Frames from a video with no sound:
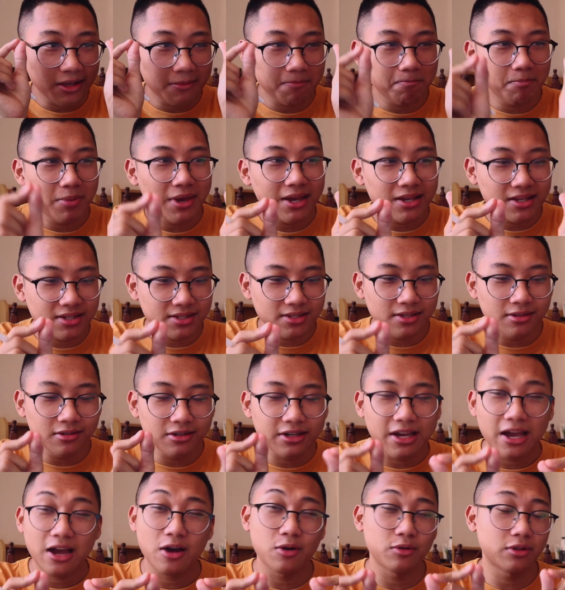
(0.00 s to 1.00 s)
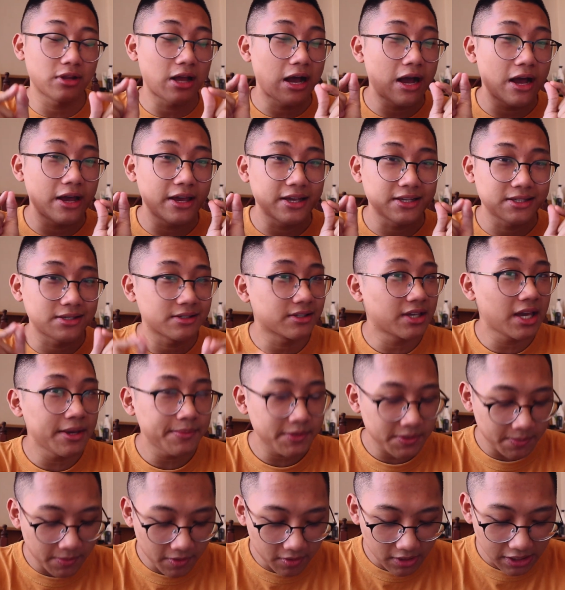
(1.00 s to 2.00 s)
pixel count
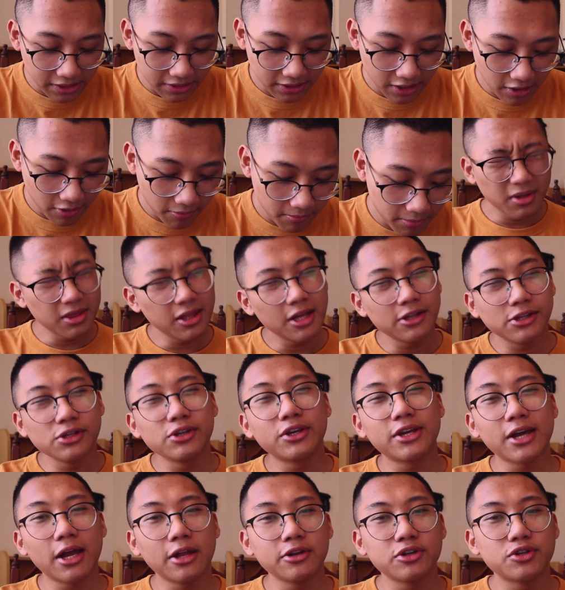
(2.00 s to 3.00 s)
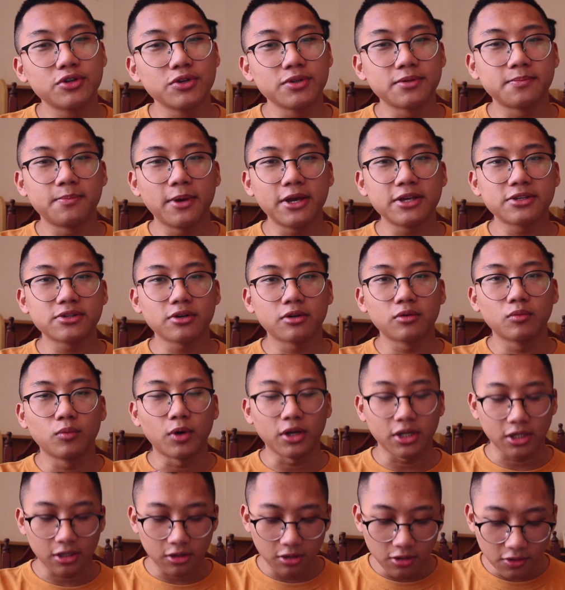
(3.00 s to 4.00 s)
escapes me right now, but then you can choose based on
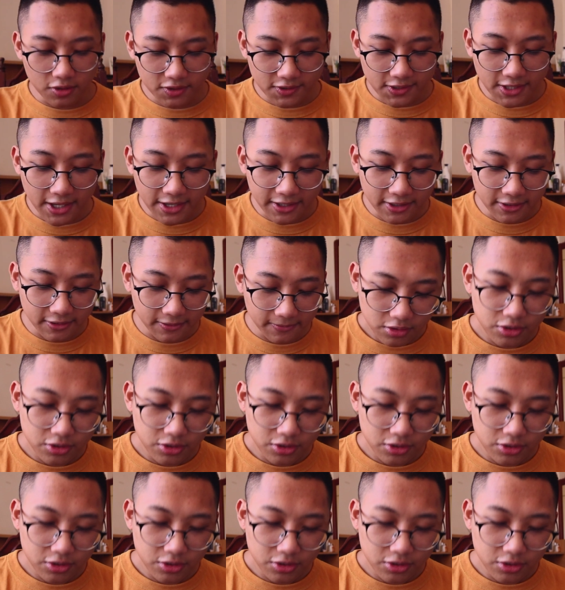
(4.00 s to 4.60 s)
what it looks like.